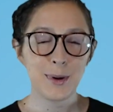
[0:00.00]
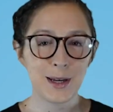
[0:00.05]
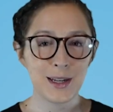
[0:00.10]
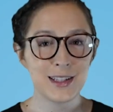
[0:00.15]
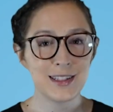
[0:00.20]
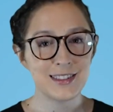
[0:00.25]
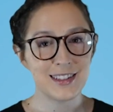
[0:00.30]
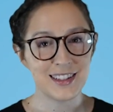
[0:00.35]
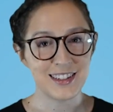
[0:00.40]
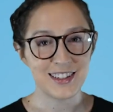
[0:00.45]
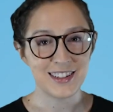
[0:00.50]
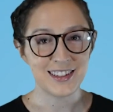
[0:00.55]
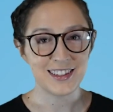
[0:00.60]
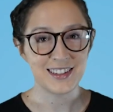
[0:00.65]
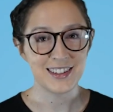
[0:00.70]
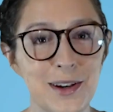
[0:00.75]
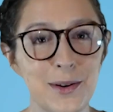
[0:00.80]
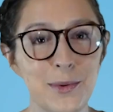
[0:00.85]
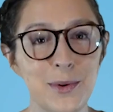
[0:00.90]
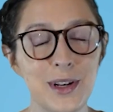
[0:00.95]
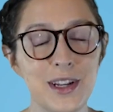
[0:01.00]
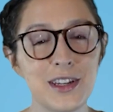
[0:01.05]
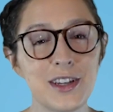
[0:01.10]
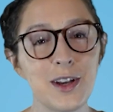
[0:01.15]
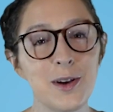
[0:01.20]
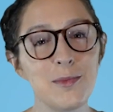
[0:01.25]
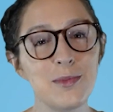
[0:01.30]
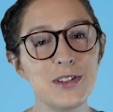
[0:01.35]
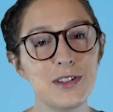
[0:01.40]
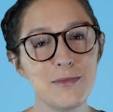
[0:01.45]
pun intended, when it
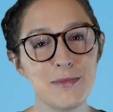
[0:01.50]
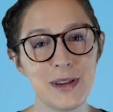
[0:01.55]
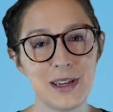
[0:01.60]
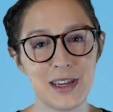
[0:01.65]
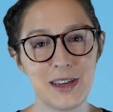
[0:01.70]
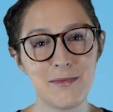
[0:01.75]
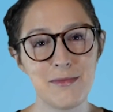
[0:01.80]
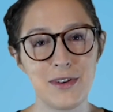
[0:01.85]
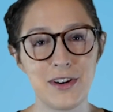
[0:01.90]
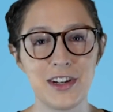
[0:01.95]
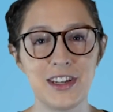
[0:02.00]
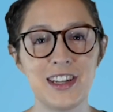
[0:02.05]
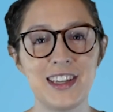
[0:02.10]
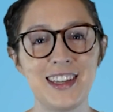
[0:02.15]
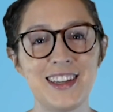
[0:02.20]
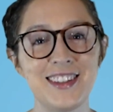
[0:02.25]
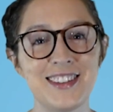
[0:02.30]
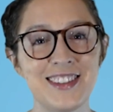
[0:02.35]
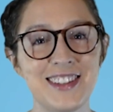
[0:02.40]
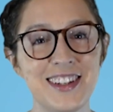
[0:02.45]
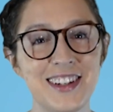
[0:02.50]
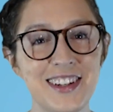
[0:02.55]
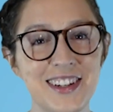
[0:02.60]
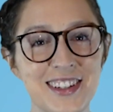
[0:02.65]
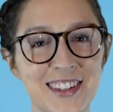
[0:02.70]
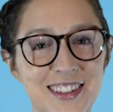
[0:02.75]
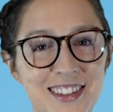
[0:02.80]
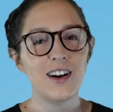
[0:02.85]
comes to making marketing easier.